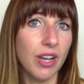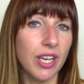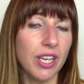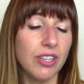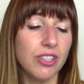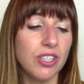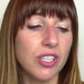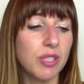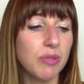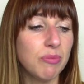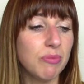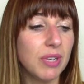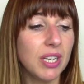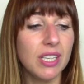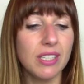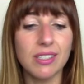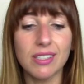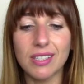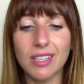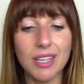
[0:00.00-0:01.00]
It just
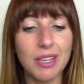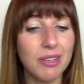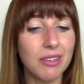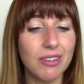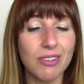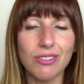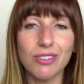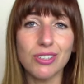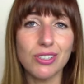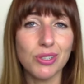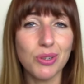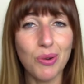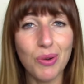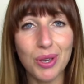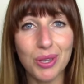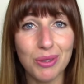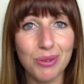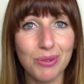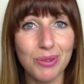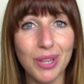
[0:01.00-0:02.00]
means that you're just
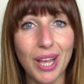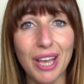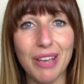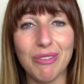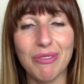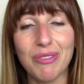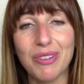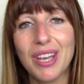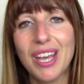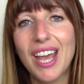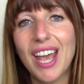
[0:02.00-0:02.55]
going through life.